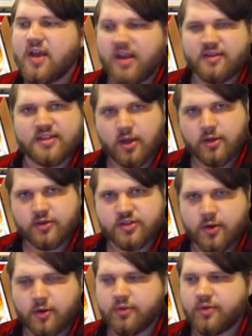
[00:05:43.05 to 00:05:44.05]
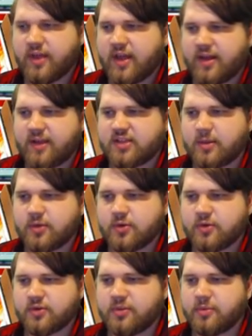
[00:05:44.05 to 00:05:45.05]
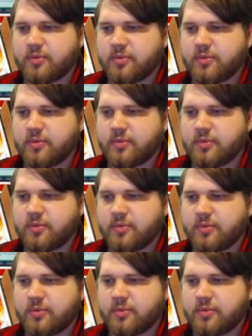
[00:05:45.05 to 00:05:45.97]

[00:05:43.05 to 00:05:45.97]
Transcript: in this other zone that uh, Summon Sorceress opens for you.